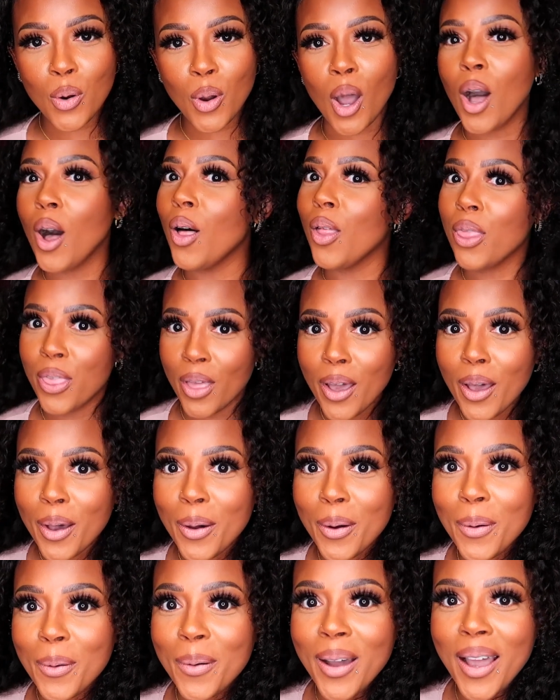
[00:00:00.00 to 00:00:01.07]

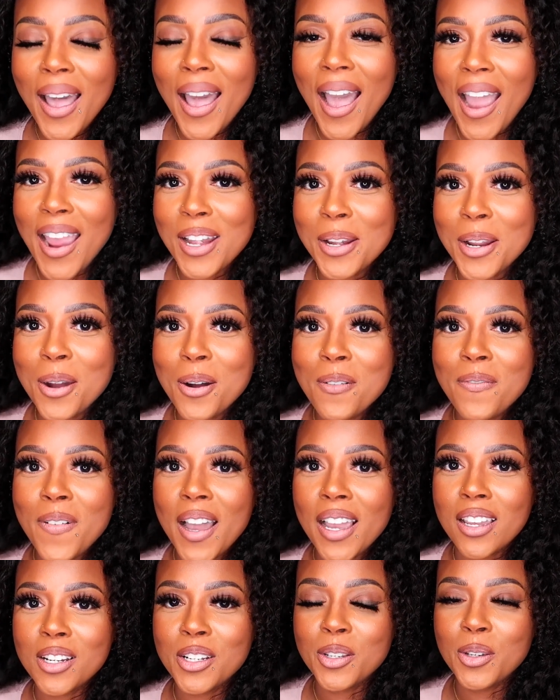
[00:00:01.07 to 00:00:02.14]
Although I know if
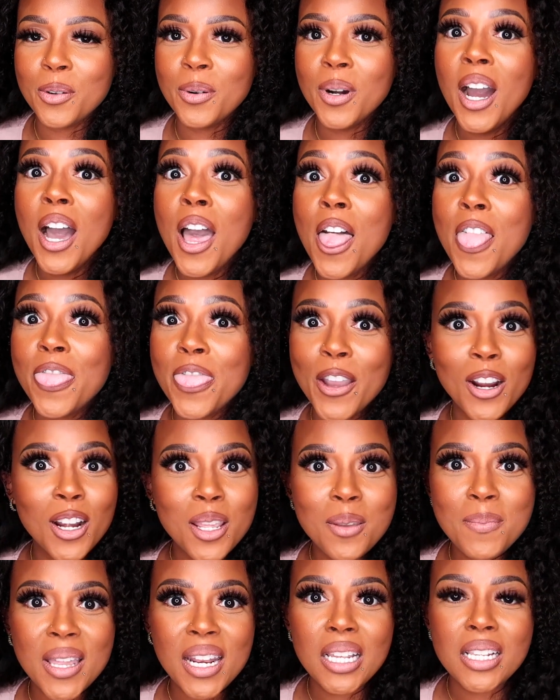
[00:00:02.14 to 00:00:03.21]
I can do
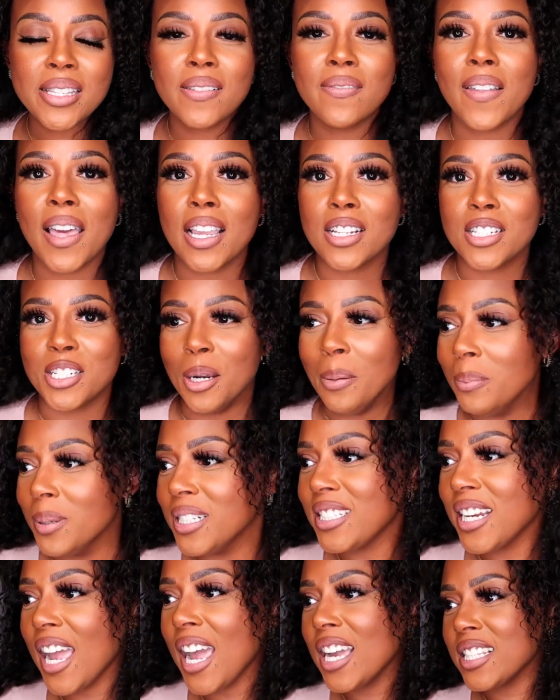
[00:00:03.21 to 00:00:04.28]
30 minutes of like
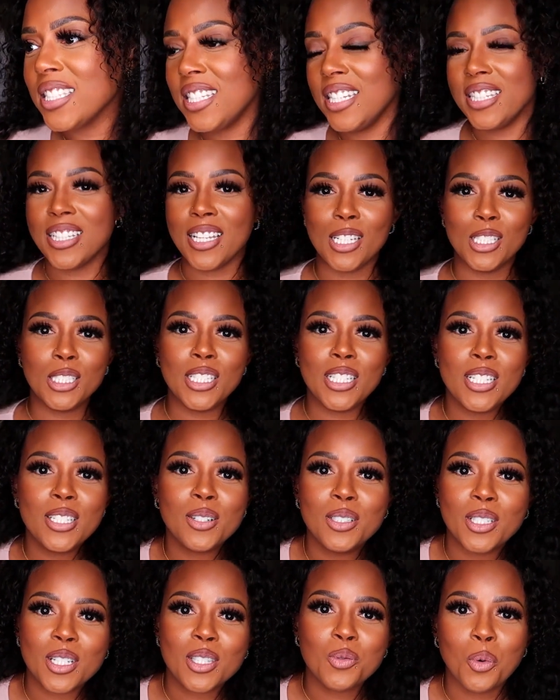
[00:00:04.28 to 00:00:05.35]
jumping jacks and lunges
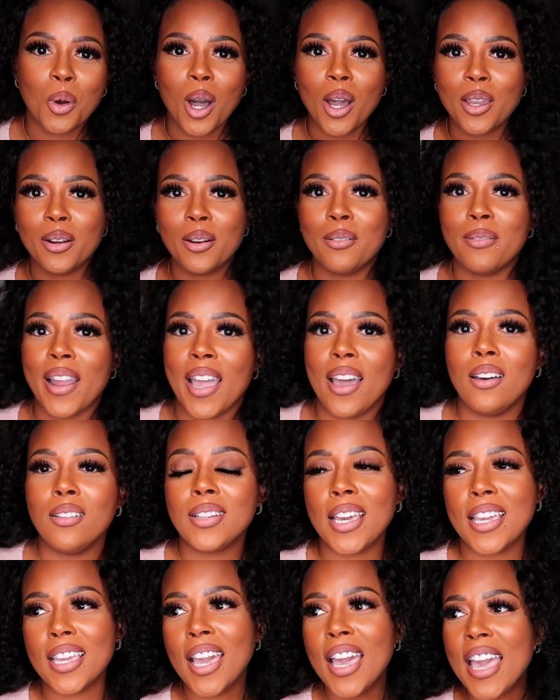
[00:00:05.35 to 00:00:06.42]
or just walking around,
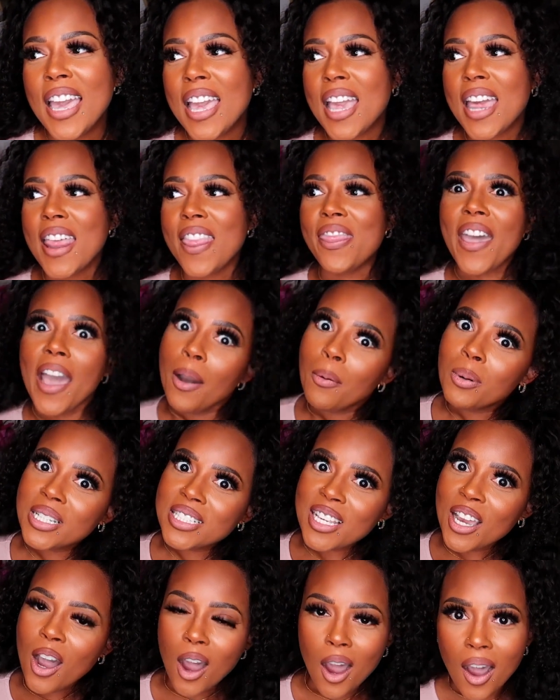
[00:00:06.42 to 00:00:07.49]
like that
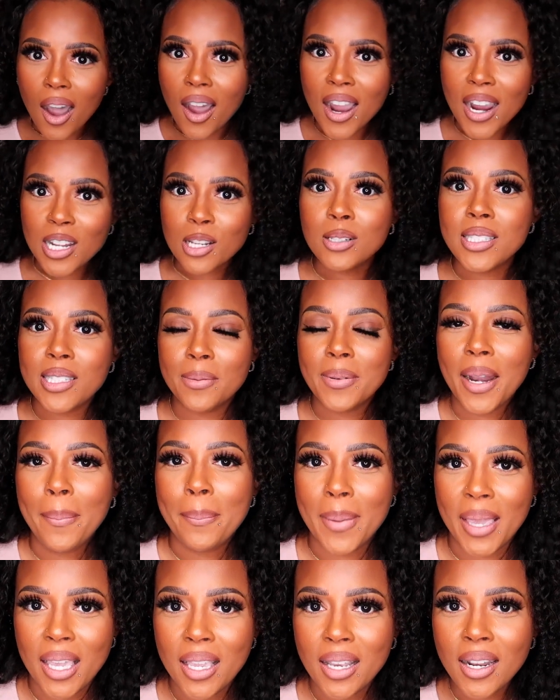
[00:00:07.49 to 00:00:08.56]
wasn't hard. You see what I
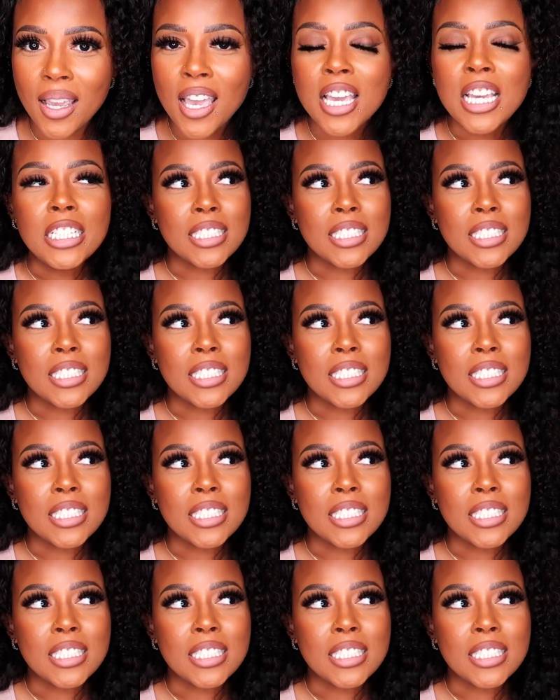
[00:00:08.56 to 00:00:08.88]
mean?